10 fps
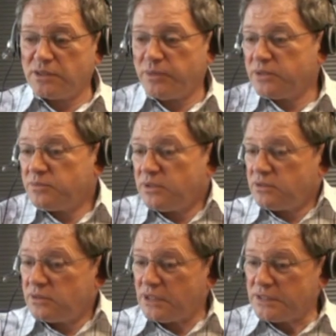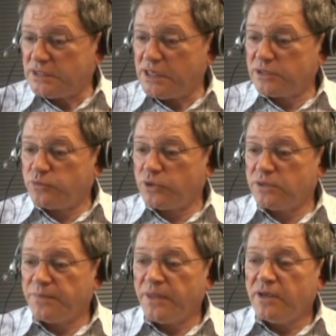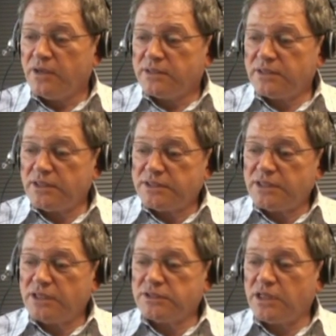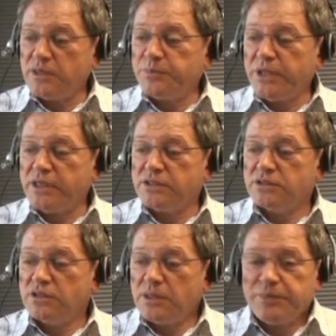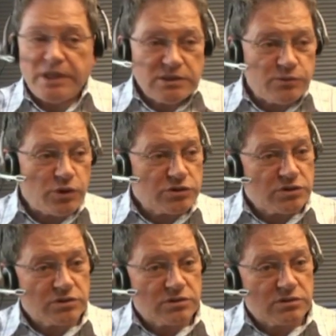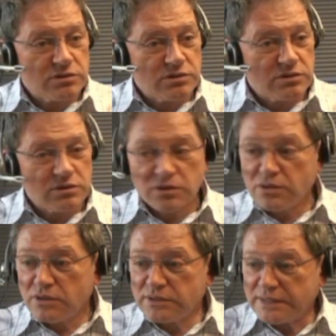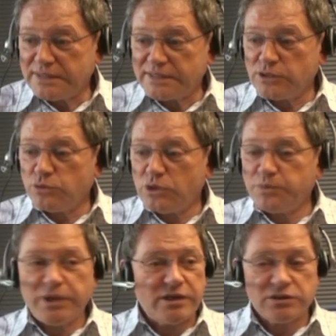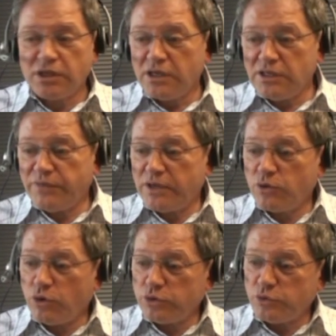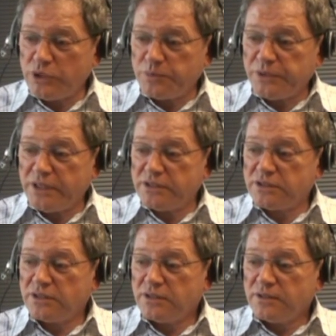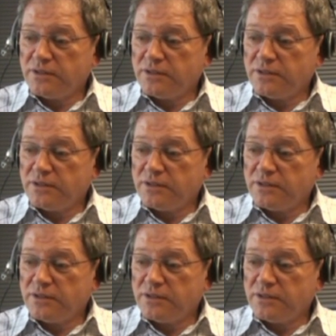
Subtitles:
there, but it says select what? Then it says replace. Replace what? There is nothing to replace. If I go to replace,